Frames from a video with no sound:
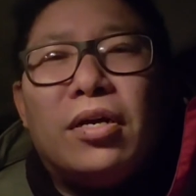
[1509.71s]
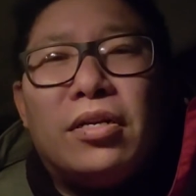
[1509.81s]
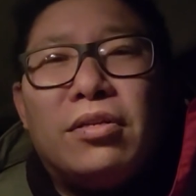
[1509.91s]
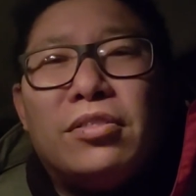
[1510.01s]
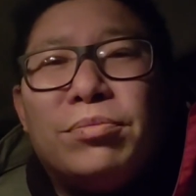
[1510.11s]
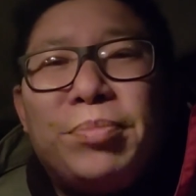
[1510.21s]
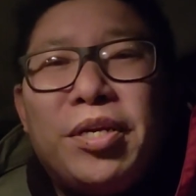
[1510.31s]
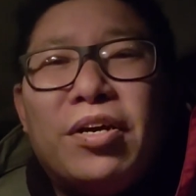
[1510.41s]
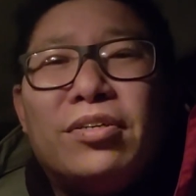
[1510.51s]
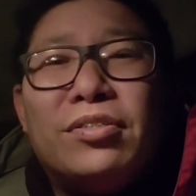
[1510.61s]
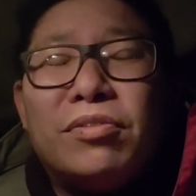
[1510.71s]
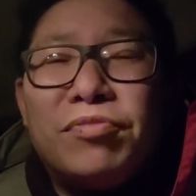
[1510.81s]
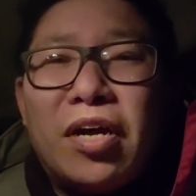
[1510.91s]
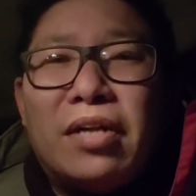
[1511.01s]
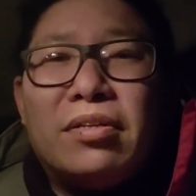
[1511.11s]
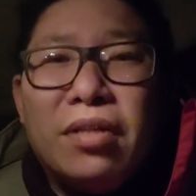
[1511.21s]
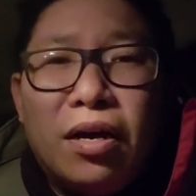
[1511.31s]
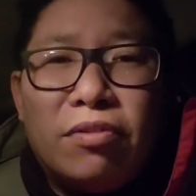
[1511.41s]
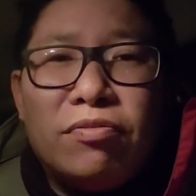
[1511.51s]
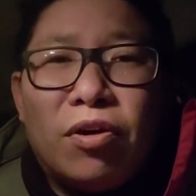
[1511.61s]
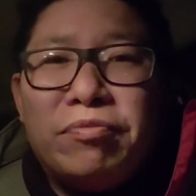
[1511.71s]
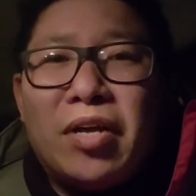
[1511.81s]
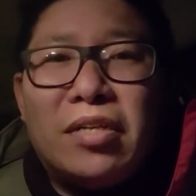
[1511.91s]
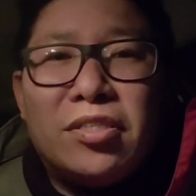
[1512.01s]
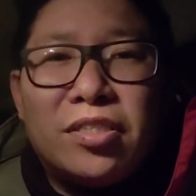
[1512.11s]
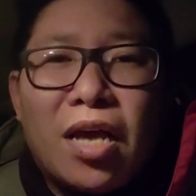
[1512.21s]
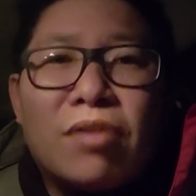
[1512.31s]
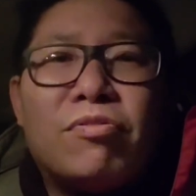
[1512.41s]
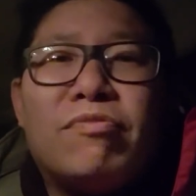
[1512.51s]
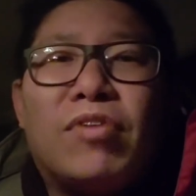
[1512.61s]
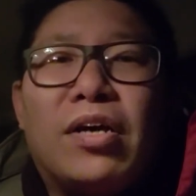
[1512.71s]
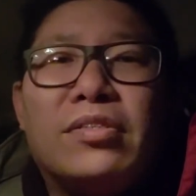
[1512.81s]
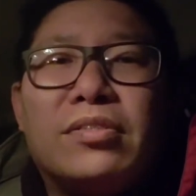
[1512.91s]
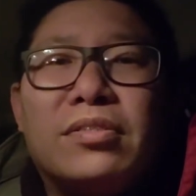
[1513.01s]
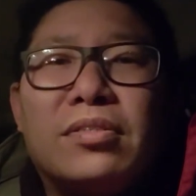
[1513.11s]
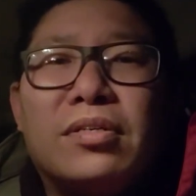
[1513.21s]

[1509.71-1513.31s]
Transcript: It is because of that love, of that sacrifice,